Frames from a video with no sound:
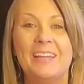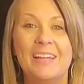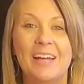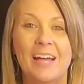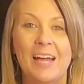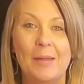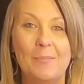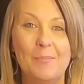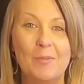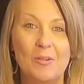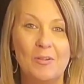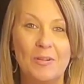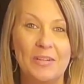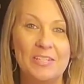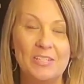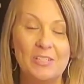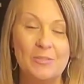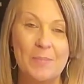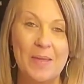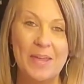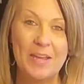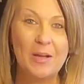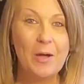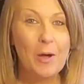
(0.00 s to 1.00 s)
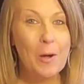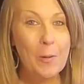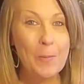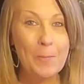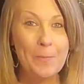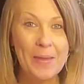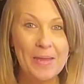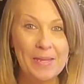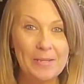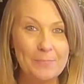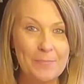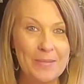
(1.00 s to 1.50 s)
I'm going to make
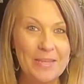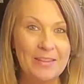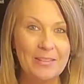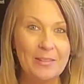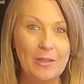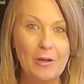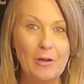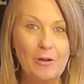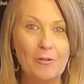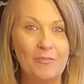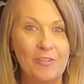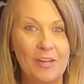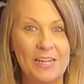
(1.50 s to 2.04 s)
homemade meatloaf.